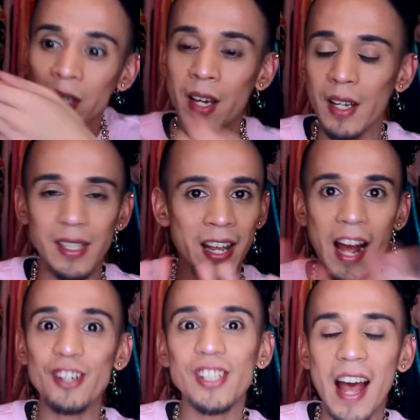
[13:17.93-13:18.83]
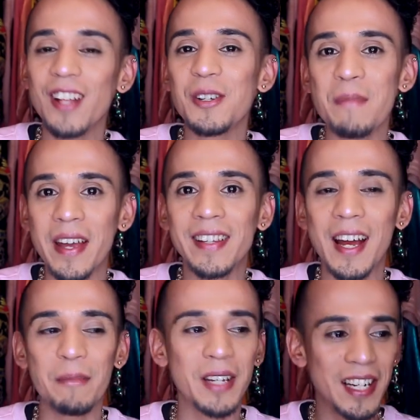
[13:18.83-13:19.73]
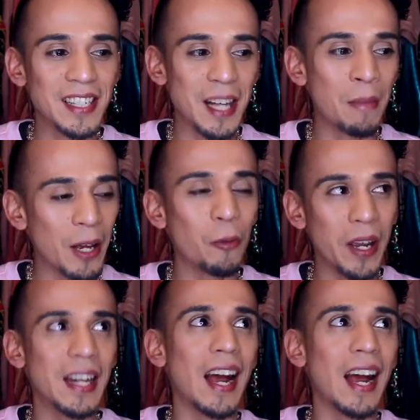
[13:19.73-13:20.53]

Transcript: Yes, and I just had to make that because I'm like, wait,